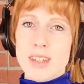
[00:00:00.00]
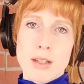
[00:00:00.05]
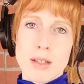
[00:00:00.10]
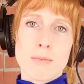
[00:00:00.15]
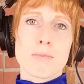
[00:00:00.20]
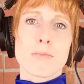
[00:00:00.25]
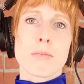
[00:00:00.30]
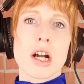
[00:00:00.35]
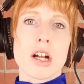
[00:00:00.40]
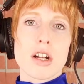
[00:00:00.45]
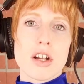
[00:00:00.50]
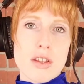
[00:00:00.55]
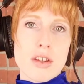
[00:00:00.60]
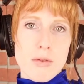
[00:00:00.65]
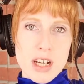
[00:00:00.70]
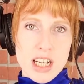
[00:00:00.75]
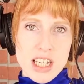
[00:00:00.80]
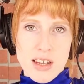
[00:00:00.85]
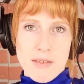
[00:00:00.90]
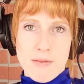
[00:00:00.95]
Part of the
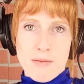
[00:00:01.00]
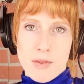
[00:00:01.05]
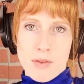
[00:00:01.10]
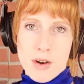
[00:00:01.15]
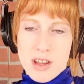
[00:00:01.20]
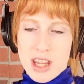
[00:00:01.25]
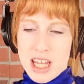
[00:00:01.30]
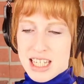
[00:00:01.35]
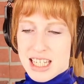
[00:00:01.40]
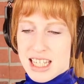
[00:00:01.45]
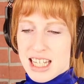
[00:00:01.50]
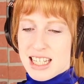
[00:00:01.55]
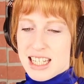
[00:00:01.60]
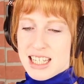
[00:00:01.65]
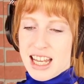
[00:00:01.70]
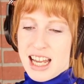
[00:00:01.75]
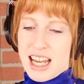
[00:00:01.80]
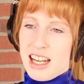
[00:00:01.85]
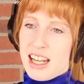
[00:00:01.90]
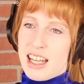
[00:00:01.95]
reason for this is
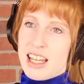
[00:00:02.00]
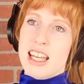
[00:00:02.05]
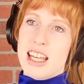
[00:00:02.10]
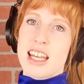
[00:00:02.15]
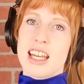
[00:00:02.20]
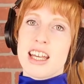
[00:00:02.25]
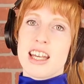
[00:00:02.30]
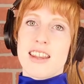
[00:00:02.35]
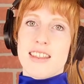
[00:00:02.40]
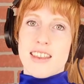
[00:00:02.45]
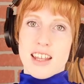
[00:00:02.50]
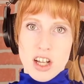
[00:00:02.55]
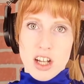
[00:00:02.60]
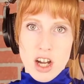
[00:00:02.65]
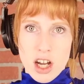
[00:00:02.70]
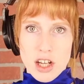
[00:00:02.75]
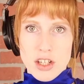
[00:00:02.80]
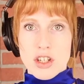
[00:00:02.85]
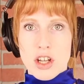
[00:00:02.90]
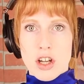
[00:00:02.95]
that the
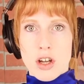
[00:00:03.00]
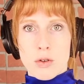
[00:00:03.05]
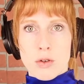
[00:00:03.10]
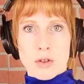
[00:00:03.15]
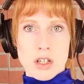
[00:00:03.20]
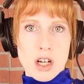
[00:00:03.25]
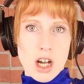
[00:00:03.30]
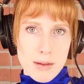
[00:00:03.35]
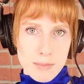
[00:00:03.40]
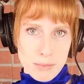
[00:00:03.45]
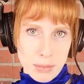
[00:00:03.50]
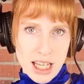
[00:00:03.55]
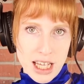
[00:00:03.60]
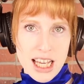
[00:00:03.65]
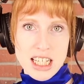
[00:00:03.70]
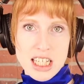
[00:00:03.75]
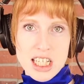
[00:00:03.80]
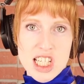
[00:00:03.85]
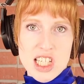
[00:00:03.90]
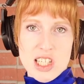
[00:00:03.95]
condo
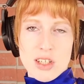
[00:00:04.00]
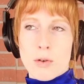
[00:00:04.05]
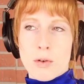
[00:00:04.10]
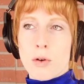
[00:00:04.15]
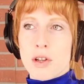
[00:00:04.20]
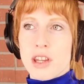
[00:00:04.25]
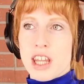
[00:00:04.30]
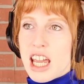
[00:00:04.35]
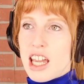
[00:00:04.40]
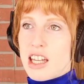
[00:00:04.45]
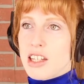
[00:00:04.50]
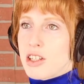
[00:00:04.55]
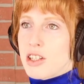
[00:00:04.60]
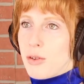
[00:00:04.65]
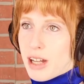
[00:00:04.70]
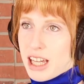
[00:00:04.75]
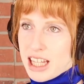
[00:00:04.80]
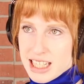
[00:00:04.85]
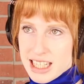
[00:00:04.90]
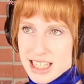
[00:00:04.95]
complex or the HOA
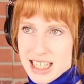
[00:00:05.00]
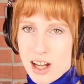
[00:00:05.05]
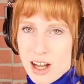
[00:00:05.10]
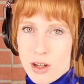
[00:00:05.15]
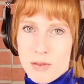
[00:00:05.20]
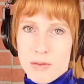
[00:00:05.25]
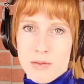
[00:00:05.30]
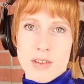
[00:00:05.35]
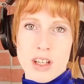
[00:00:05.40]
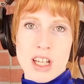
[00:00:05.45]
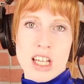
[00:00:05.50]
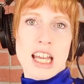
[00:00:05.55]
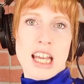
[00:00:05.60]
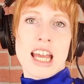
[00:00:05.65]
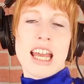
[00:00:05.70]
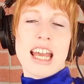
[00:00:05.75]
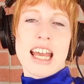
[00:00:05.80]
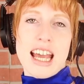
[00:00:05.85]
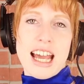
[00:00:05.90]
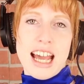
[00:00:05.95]
itself
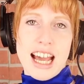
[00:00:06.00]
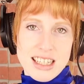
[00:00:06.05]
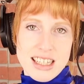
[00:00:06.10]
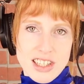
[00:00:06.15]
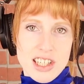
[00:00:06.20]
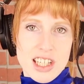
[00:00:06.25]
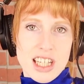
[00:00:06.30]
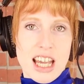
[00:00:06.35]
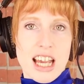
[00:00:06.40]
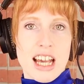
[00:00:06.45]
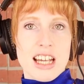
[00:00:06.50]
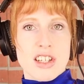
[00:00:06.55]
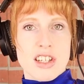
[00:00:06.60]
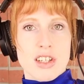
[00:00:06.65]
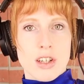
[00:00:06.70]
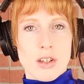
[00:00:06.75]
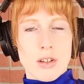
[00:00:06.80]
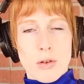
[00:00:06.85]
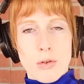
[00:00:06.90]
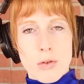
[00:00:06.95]
actually has to
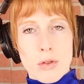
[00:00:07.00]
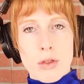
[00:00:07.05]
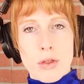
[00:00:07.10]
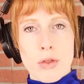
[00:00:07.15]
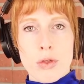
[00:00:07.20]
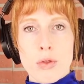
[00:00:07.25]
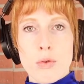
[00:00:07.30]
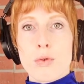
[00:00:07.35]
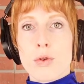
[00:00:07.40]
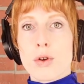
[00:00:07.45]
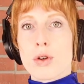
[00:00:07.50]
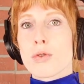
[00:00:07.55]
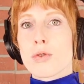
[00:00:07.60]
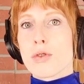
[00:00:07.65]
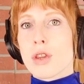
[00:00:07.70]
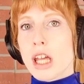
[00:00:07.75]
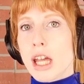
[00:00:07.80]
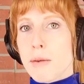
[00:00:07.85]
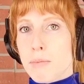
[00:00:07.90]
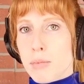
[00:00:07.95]
go through the
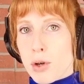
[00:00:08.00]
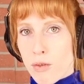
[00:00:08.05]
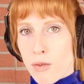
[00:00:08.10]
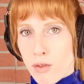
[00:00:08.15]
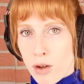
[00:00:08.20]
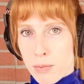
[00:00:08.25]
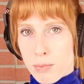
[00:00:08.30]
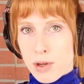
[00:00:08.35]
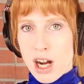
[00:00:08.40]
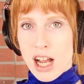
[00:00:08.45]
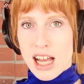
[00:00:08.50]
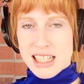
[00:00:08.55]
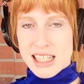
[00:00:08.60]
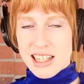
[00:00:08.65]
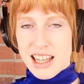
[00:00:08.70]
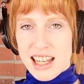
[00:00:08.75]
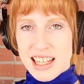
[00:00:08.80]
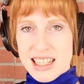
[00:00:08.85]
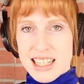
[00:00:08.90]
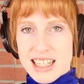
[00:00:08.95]
approval
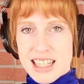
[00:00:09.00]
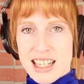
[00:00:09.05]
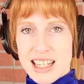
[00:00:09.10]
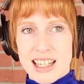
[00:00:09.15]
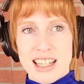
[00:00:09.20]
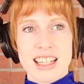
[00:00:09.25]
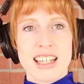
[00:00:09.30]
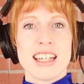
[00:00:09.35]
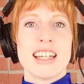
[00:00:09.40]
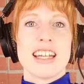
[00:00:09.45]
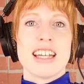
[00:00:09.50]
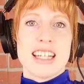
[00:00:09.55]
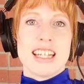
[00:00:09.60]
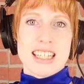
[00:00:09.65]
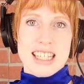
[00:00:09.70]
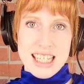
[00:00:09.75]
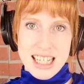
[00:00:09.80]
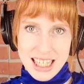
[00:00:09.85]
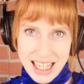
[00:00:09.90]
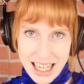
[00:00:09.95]
process
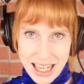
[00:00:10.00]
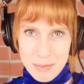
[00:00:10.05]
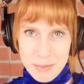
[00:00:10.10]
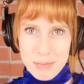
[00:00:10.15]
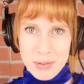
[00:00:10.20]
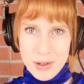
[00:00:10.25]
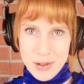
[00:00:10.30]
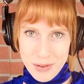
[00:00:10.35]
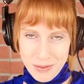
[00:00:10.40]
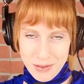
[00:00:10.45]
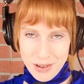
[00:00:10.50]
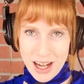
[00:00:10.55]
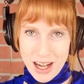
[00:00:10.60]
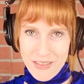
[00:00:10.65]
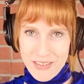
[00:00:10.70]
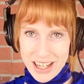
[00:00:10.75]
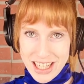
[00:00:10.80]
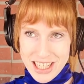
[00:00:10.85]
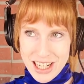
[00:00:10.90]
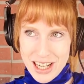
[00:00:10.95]
to get approved for
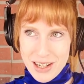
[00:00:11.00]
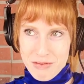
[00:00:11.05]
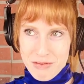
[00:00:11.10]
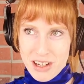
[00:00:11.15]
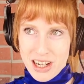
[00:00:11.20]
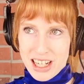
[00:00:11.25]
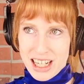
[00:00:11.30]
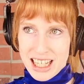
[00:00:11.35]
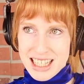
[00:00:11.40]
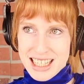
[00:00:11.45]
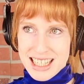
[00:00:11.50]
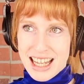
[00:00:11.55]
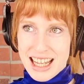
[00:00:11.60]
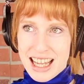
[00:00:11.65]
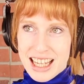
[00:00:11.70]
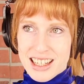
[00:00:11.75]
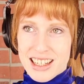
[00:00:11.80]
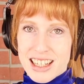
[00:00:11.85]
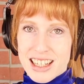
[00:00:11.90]
FHA financing.